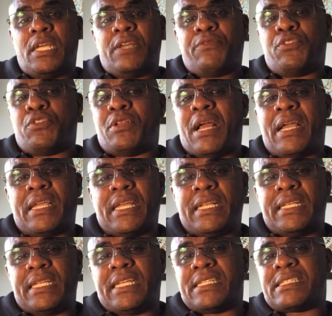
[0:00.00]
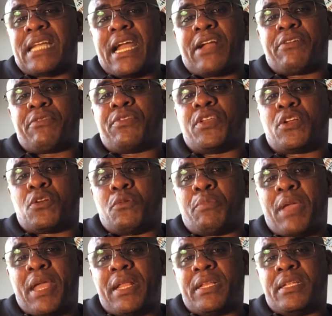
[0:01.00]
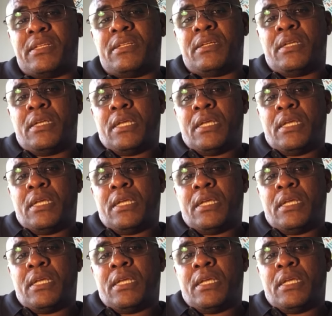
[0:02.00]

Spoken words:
If you're not getting the entire vehicle painted,